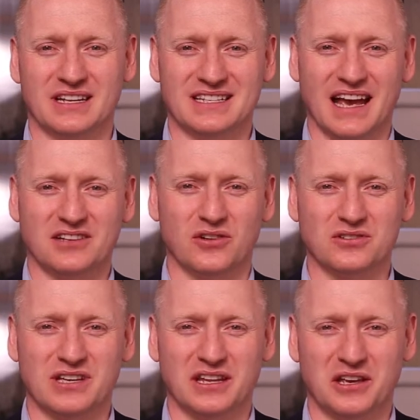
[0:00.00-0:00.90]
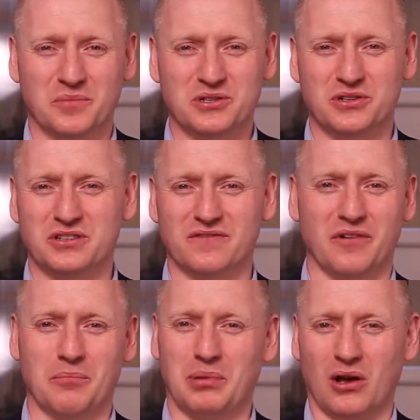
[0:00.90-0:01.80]
the text content that you're producing
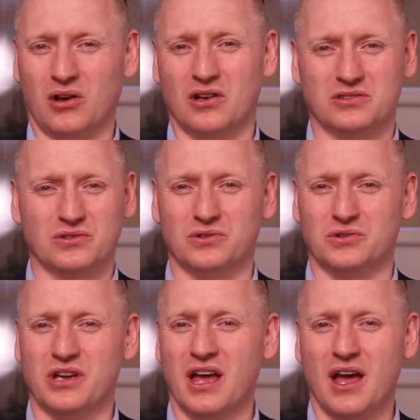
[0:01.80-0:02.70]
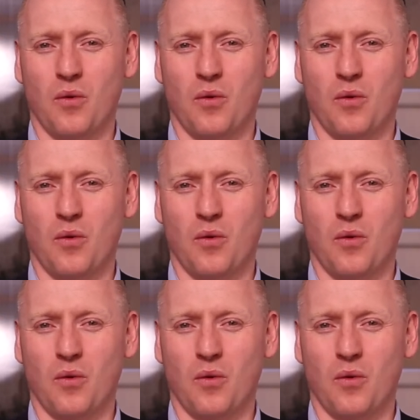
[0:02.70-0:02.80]
for blog articles,